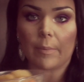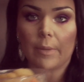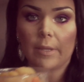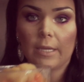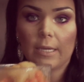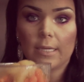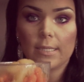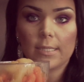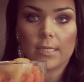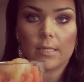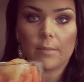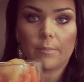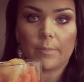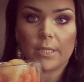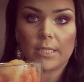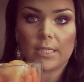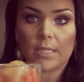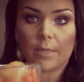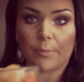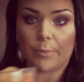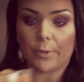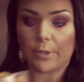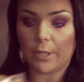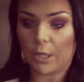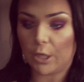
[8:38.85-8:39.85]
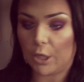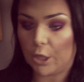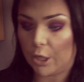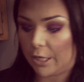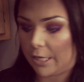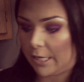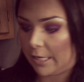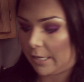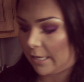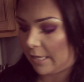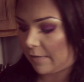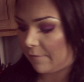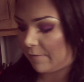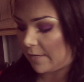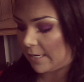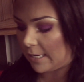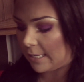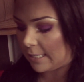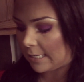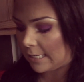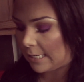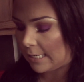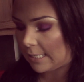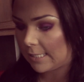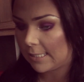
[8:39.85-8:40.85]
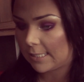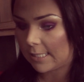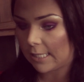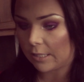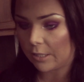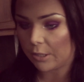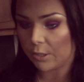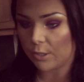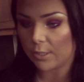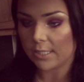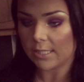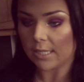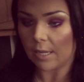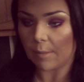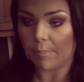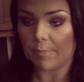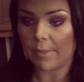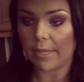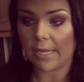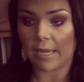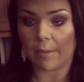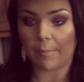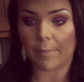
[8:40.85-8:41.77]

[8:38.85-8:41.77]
I think it's going to blend up really good. If it needs a little something,